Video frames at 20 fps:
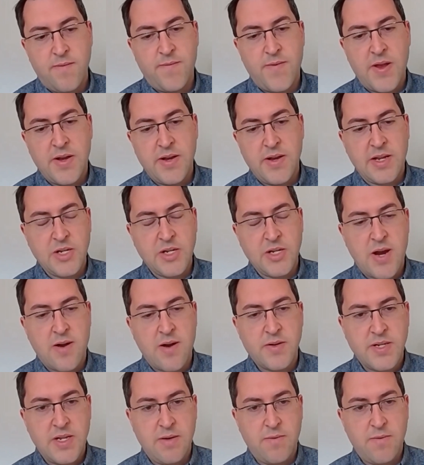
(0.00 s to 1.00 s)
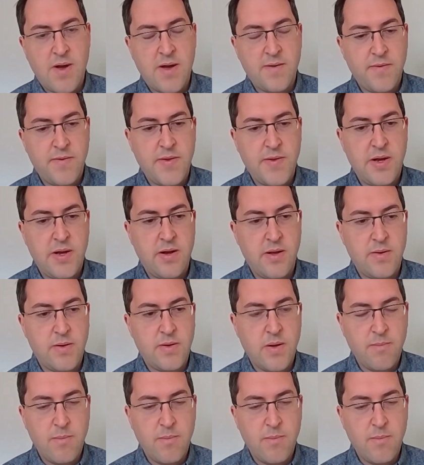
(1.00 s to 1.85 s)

funding charity rather than a